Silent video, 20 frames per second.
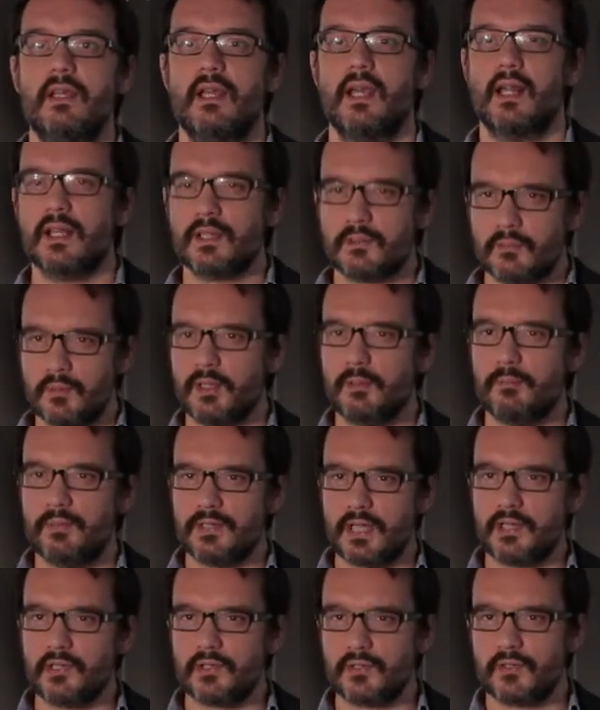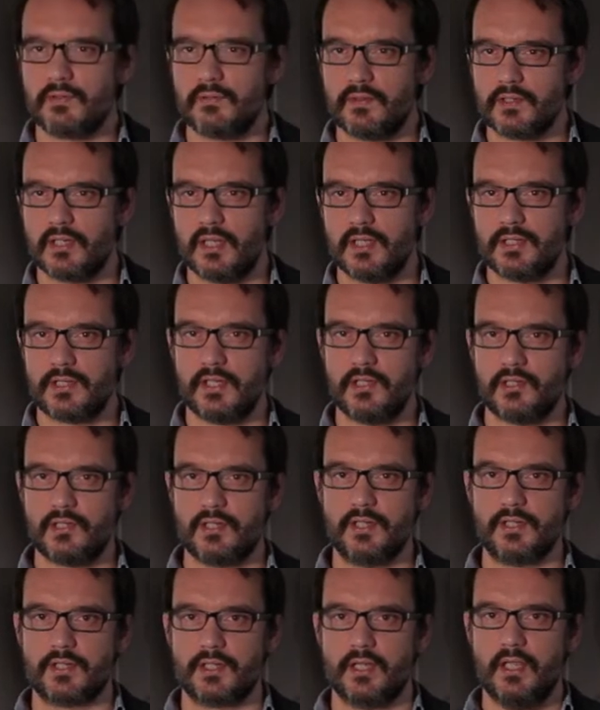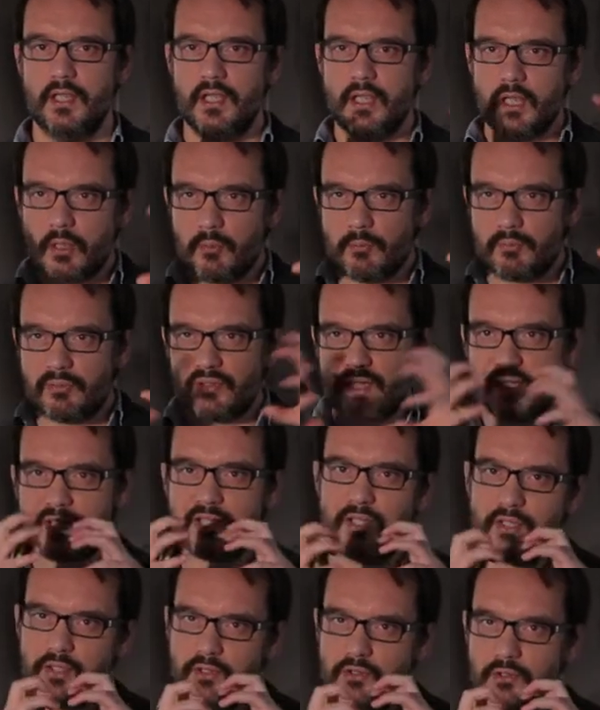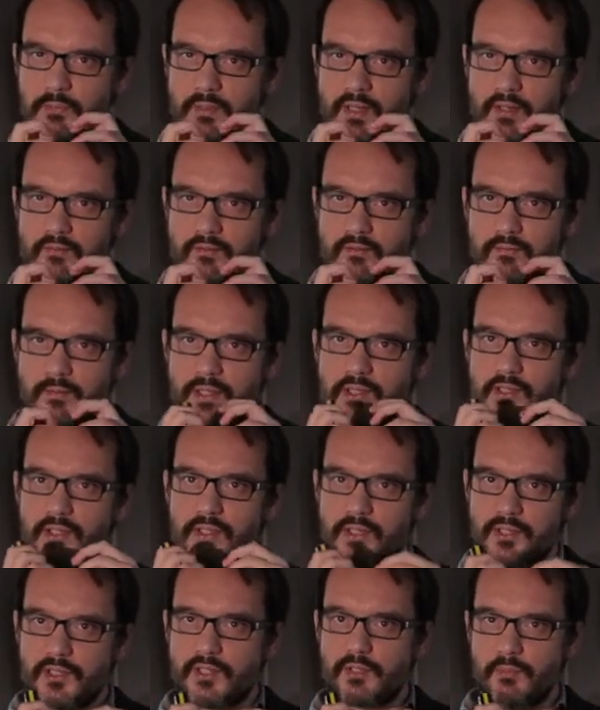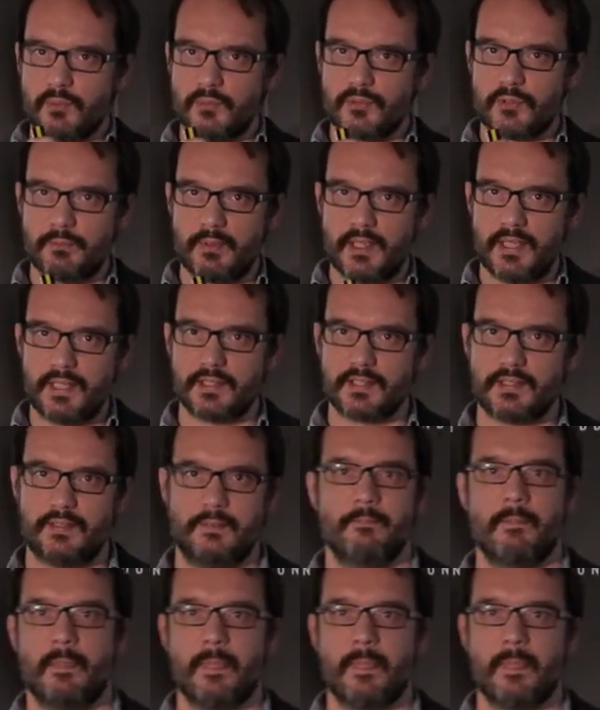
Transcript: And that's one of the potentials of visualization, is compressing a huge amount of information in a small space.